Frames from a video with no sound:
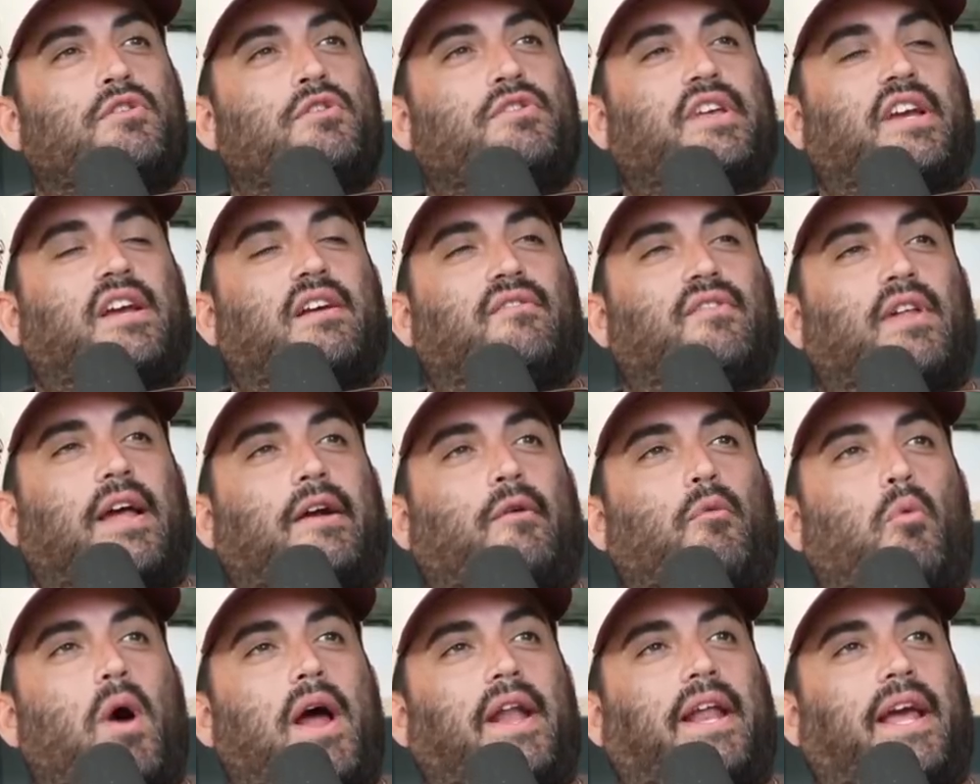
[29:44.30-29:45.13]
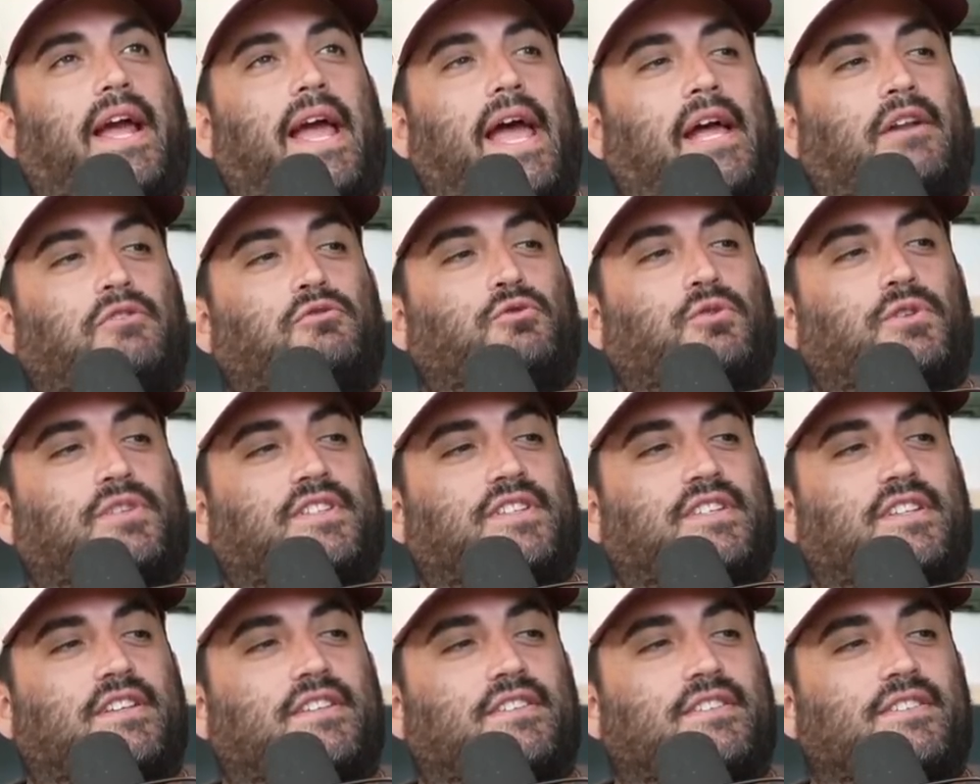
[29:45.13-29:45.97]
do you think of like wedding
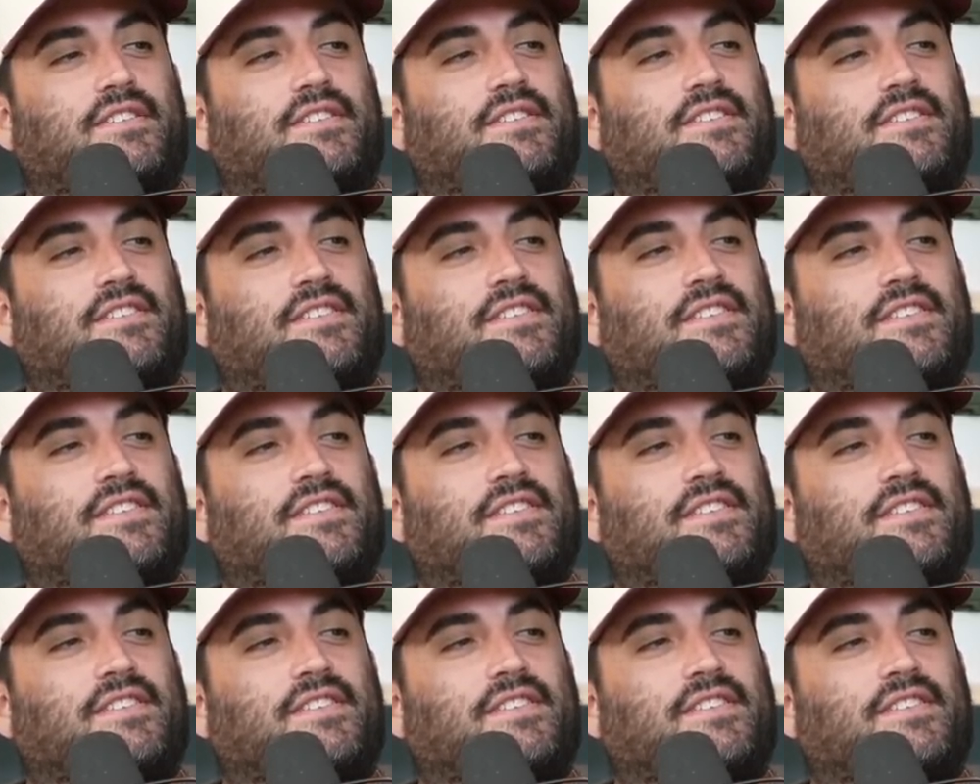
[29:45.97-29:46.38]
entrances?